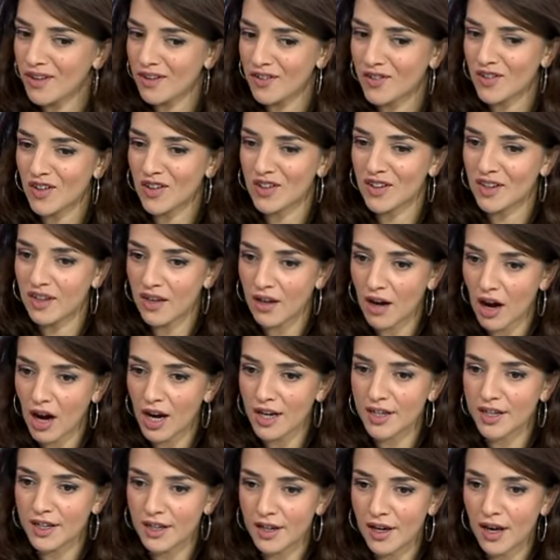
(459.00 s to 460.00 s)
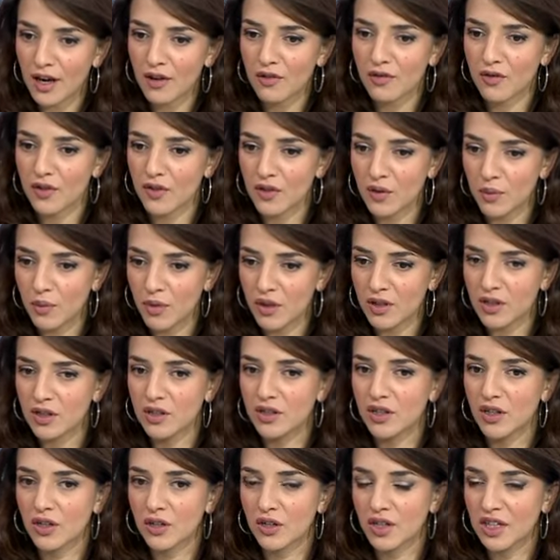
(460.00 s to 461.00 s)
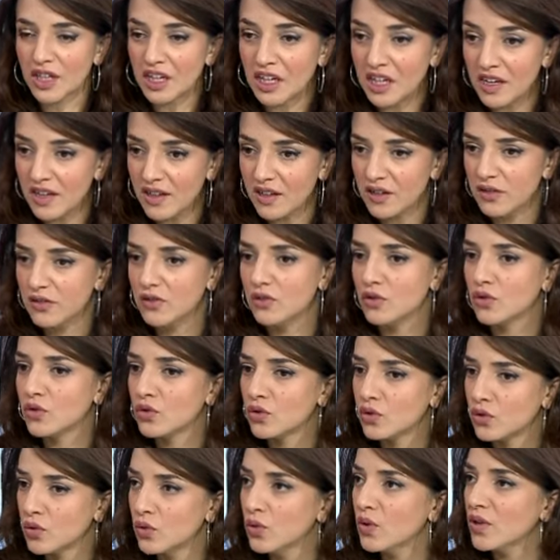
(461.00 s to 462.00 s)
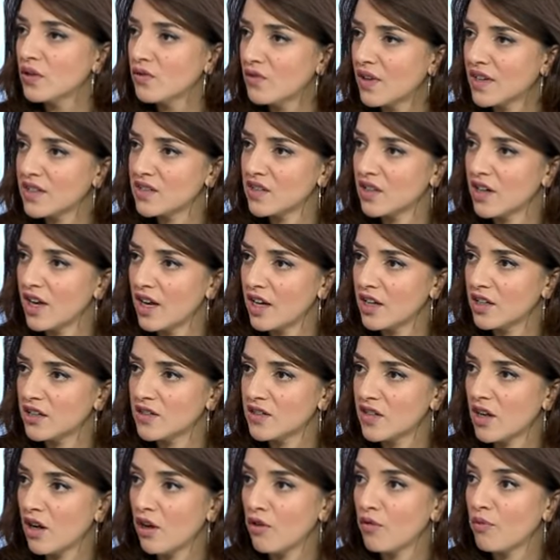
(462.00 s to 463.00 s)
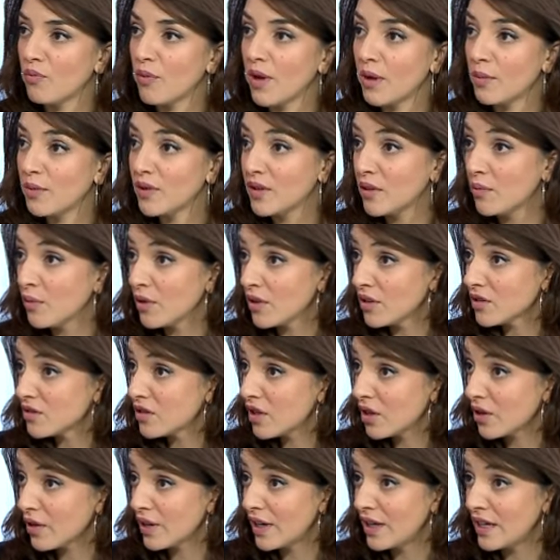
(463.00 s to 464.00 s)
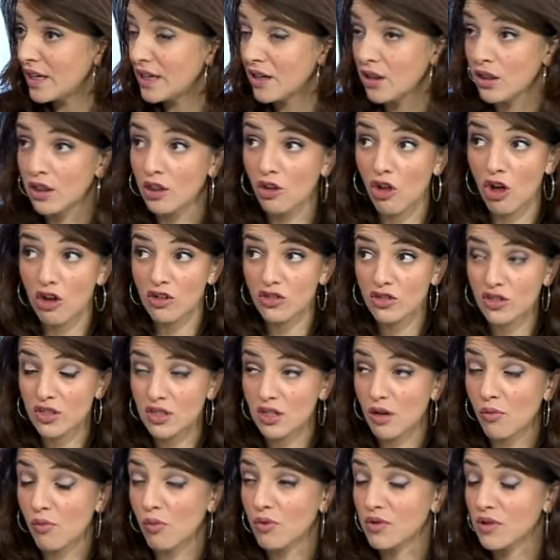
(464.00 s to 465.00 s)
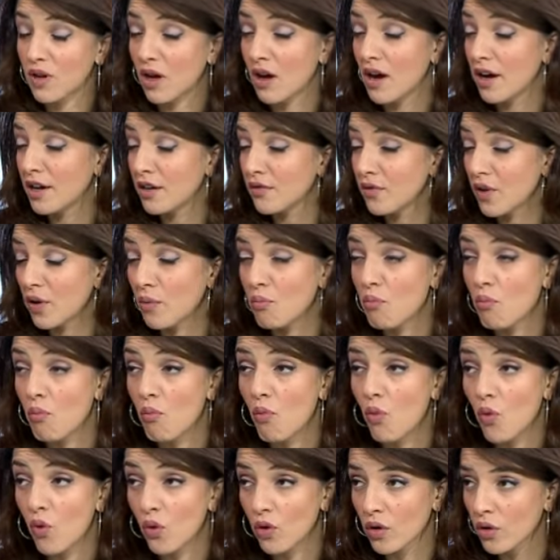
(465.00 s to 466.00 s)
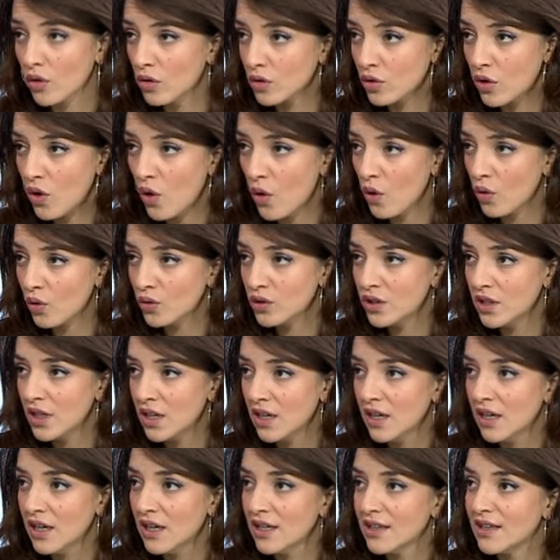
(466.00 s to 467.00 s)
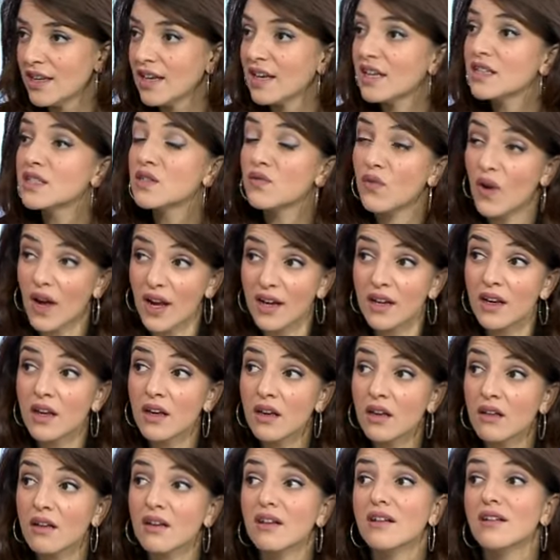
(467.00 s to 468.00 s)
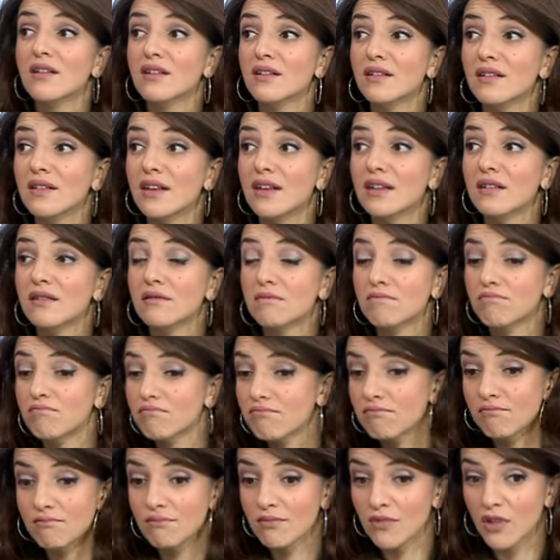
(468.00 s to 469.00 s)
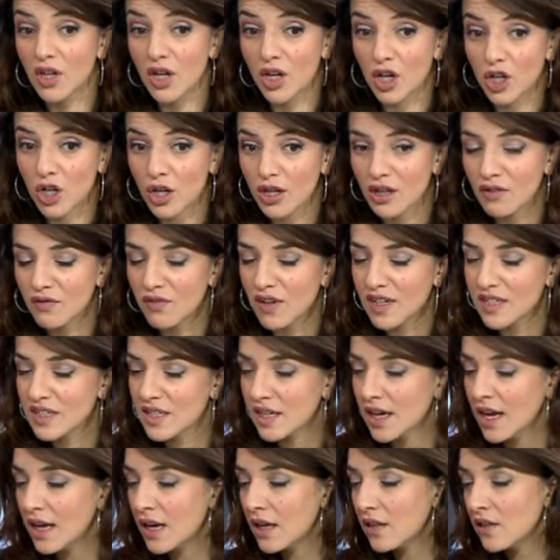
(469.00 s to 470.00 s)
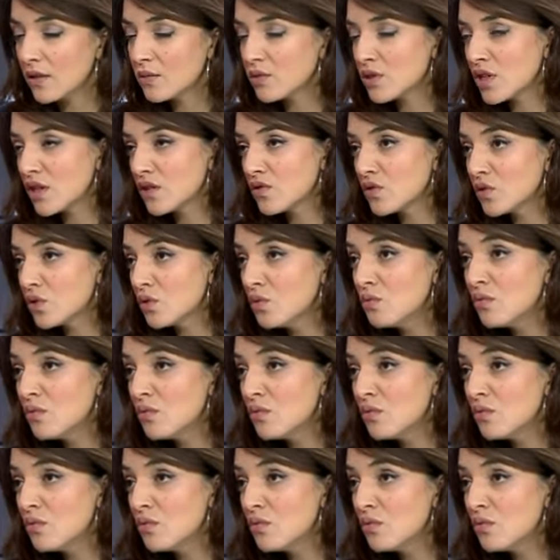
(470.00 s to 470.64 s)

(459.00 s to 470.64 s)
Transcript: say, the IDF and the military needs to investigate itself? Maybe the military lost some kind of a moral code, that it's finding that they are investigating themselves too